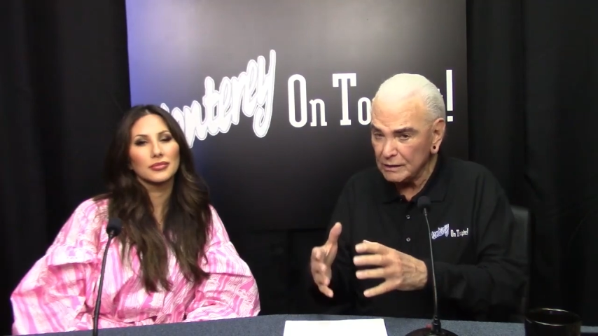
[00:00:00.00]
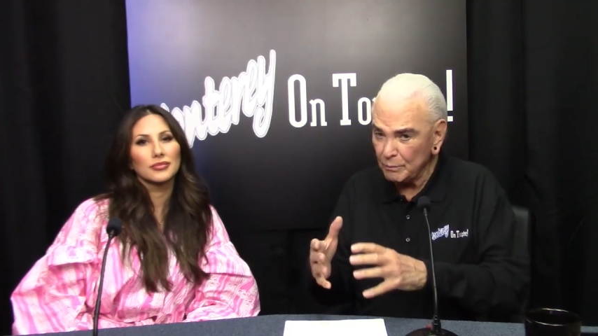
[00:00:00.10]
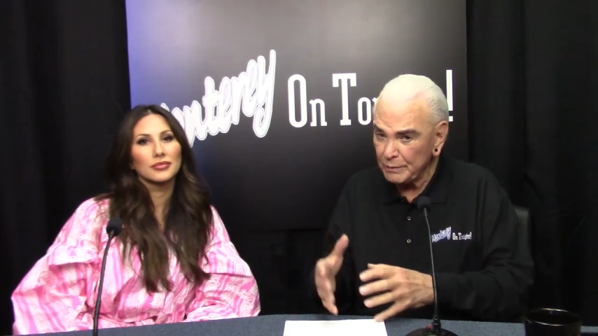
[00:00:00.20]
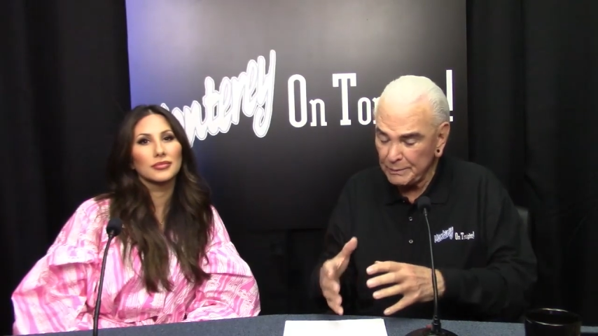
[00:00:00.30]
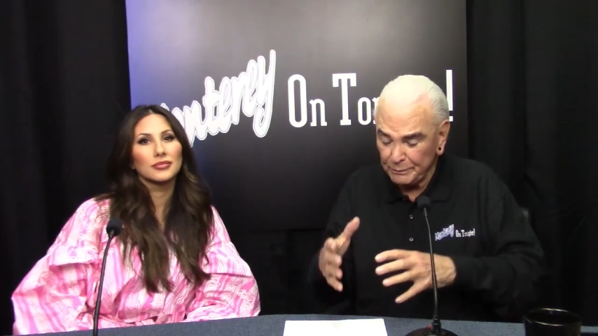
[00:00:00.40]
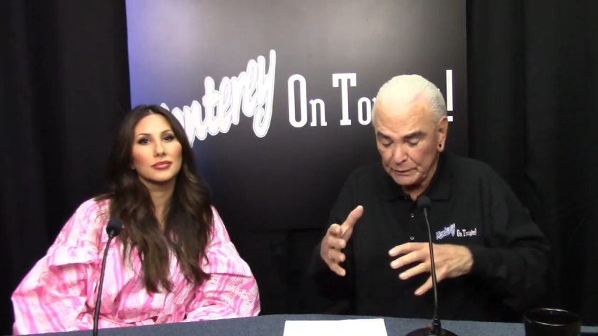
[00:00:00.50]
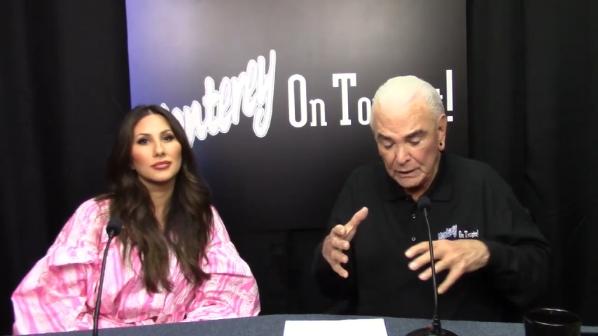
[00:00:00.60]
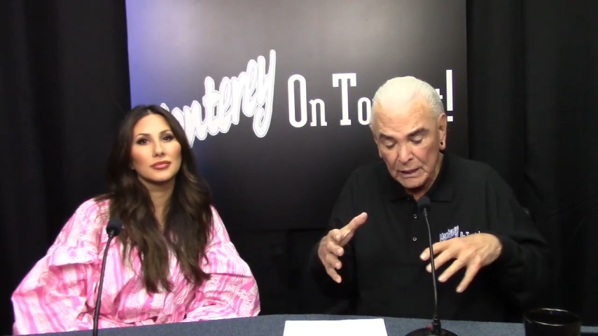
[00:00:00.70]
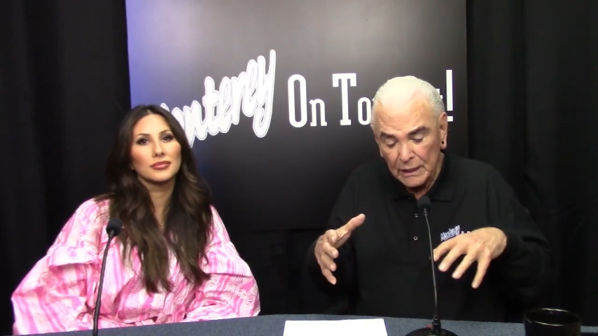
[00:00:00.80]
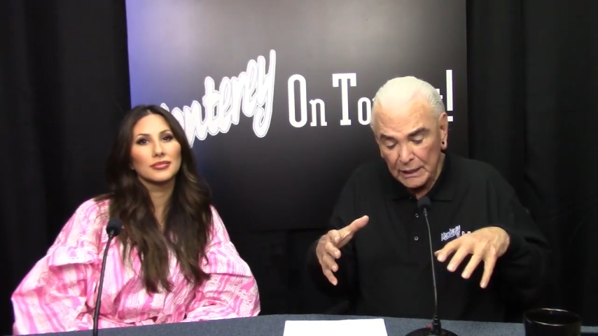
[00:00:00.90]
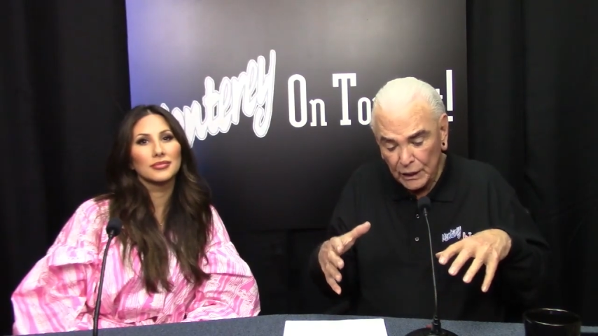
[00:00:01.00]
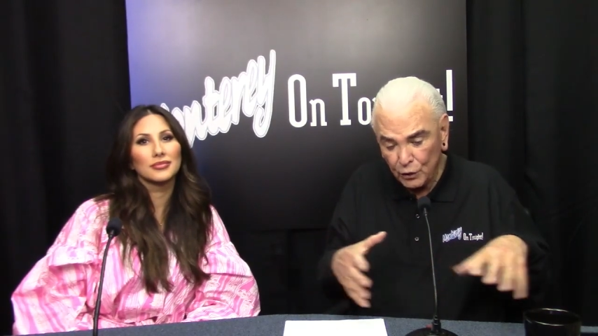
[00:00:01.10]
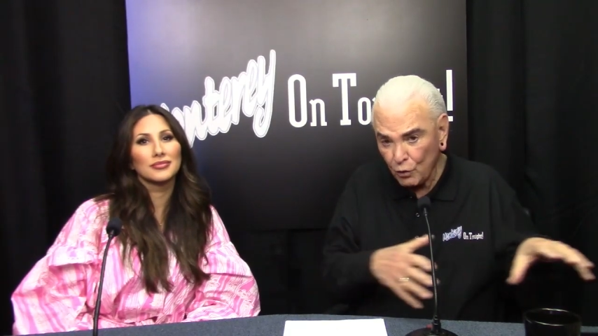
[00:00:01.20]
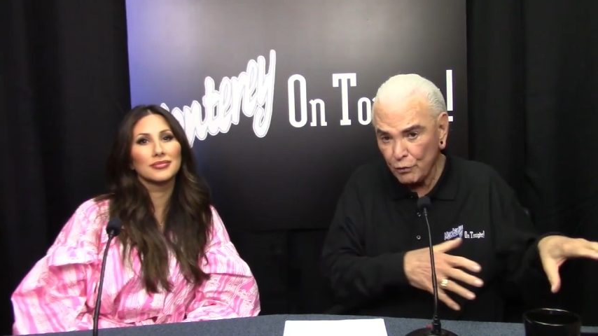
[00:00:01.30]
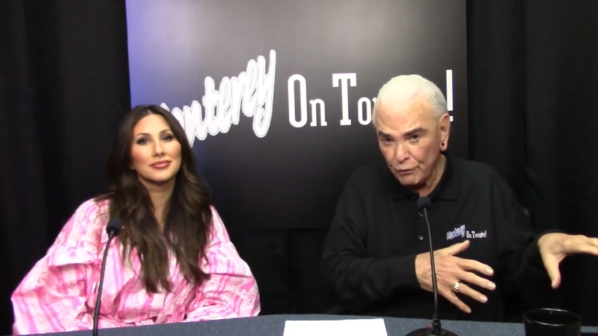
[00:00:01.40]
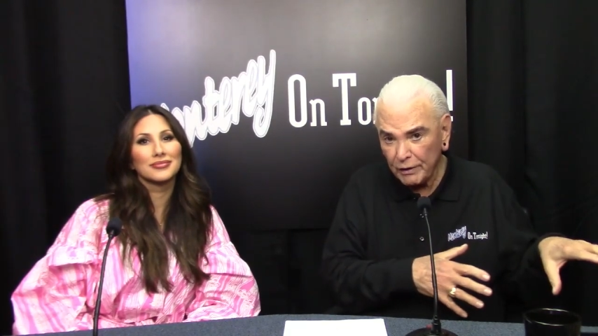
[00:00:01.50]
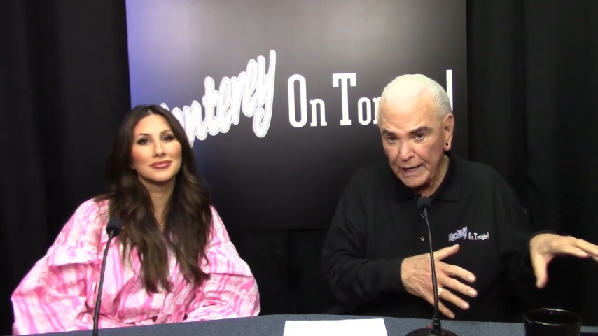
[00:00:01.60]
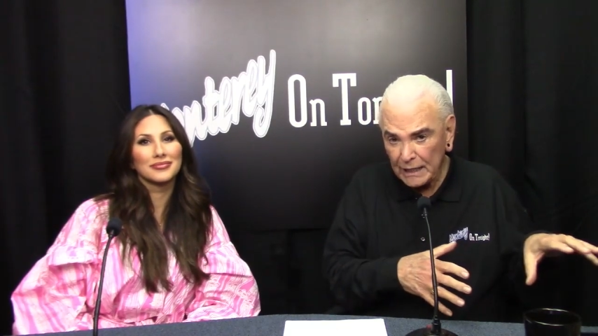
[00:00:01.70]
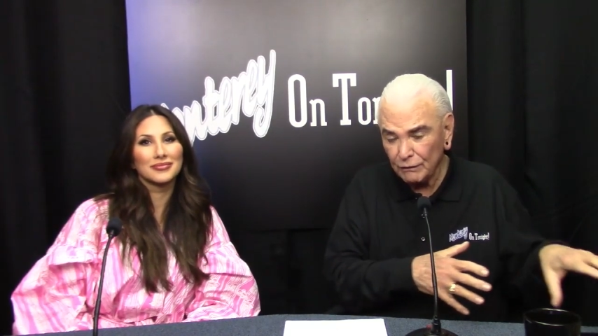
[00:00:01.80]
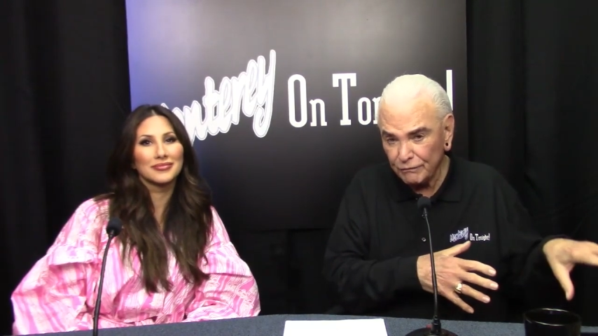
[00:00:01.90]
Speaker 1: the people in Northern
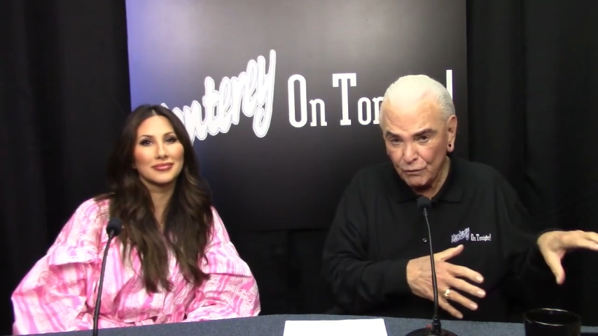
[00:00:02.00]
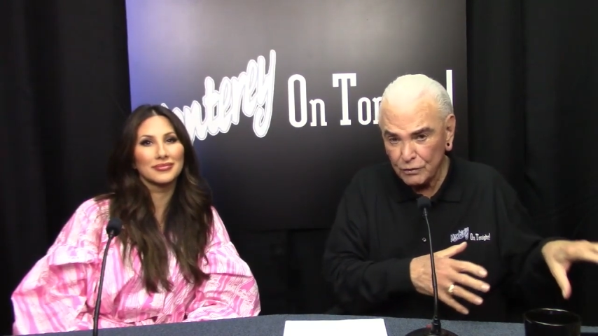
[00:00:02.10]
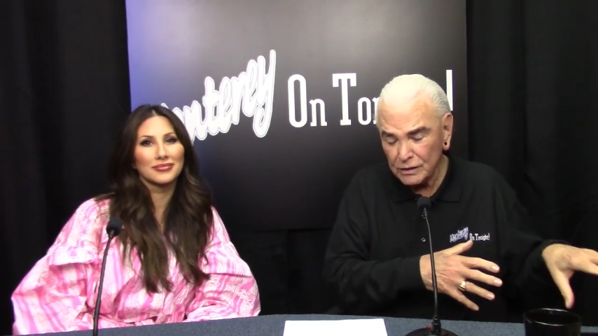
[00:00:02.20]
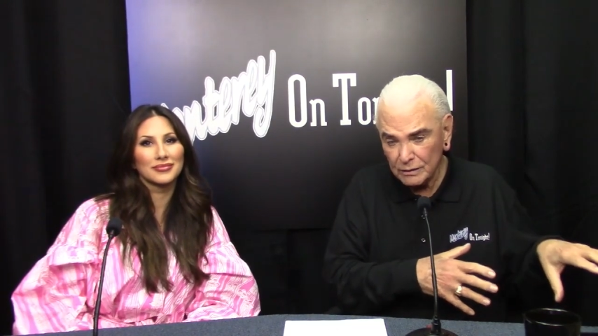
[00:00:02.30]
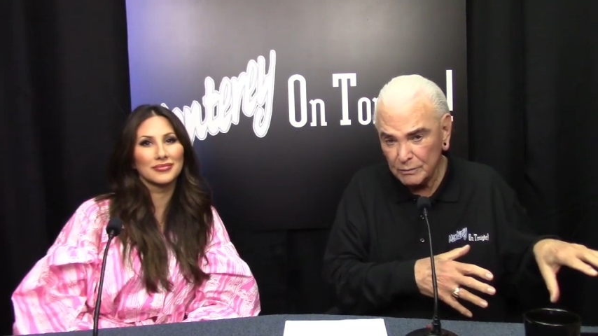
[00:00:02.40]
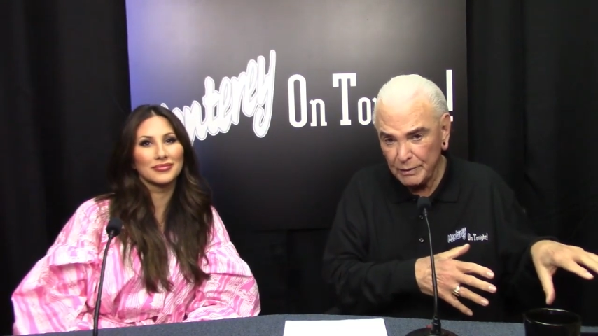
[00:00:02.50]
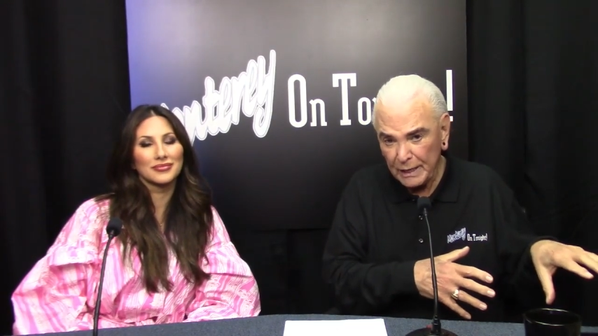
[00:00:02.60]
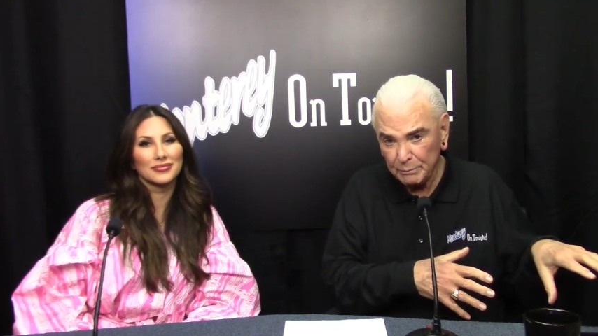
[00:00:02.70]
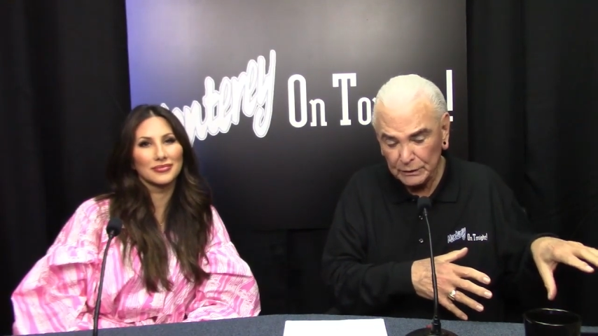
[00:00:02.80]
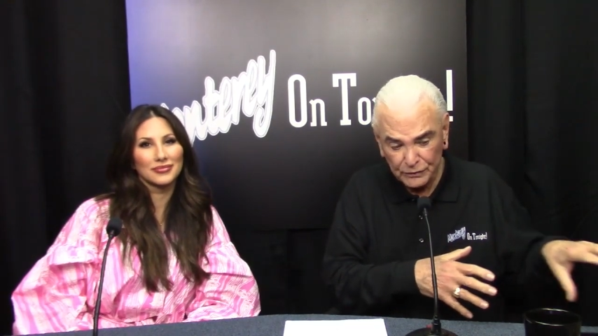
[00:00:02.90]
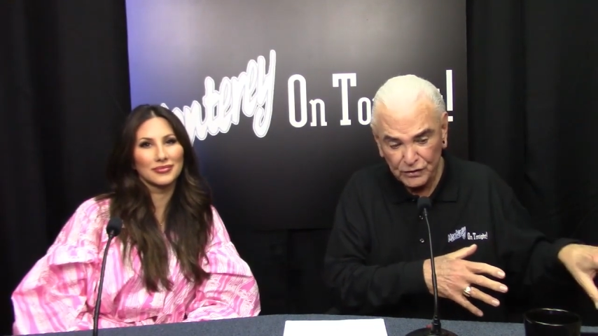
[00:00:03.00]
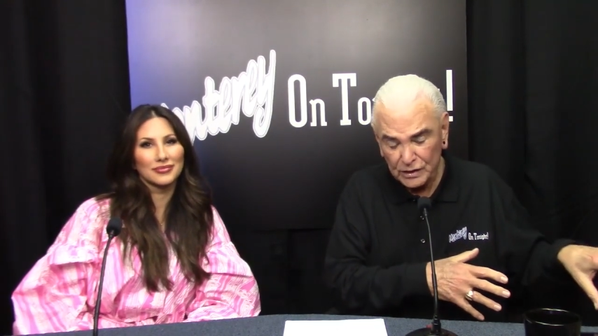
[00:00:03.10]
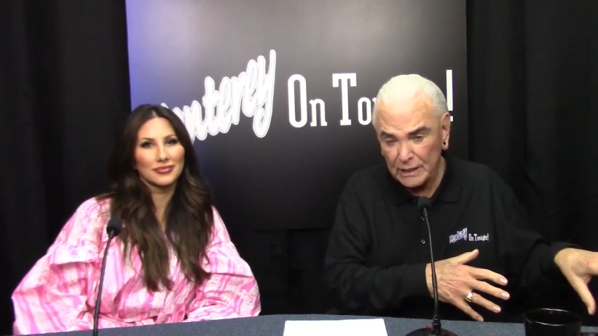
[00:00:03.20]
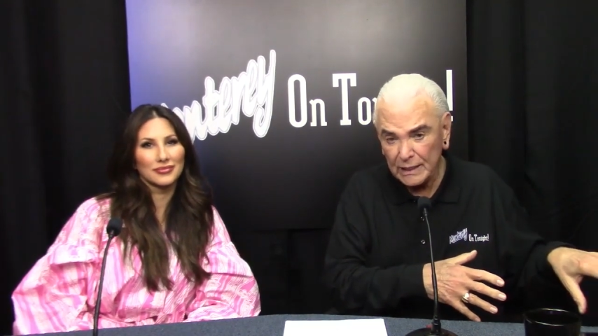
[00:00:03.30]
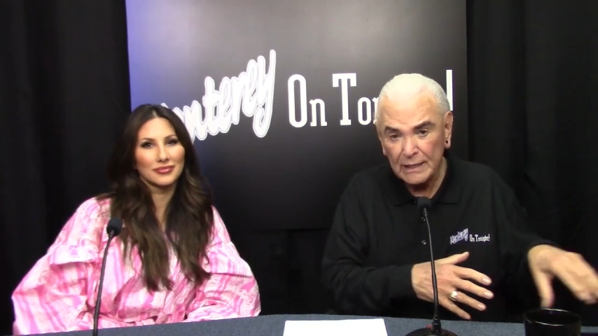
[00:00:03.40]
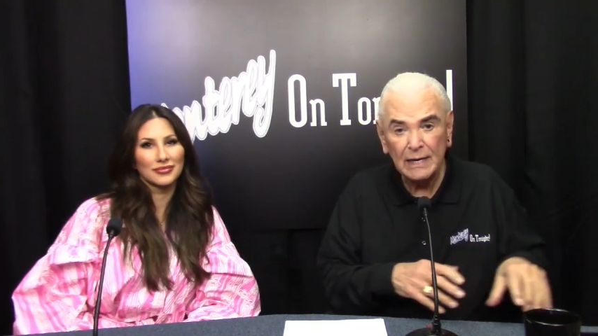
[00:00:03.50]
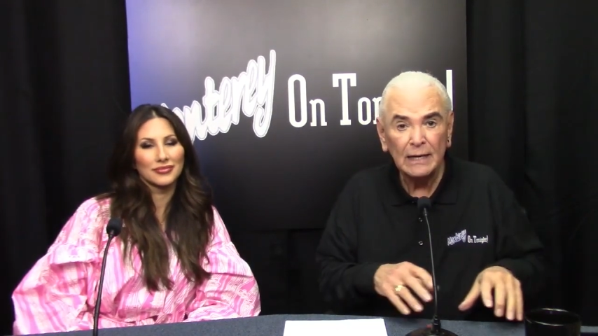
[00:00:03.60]
California to be able to see